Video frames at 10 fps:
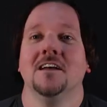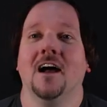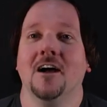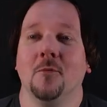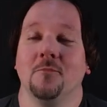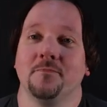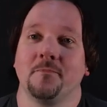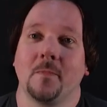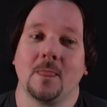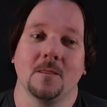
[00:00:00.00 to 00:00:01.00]
I've
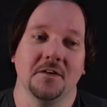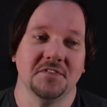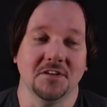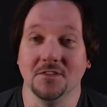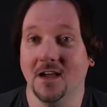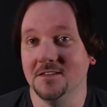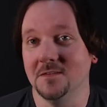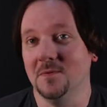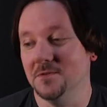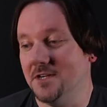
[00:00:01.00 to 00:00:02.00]
seen online
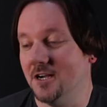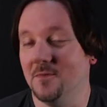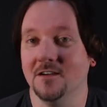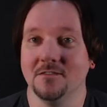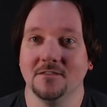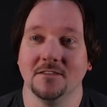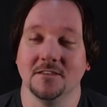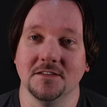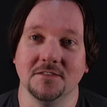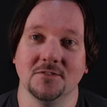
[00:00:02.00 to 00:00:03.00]
some people talk about
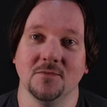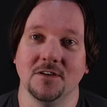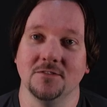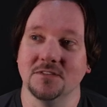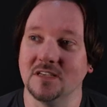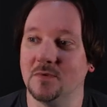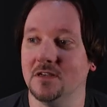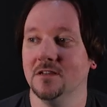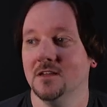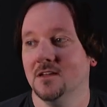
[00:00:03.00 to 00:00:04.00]
listening to it while you're sleeping.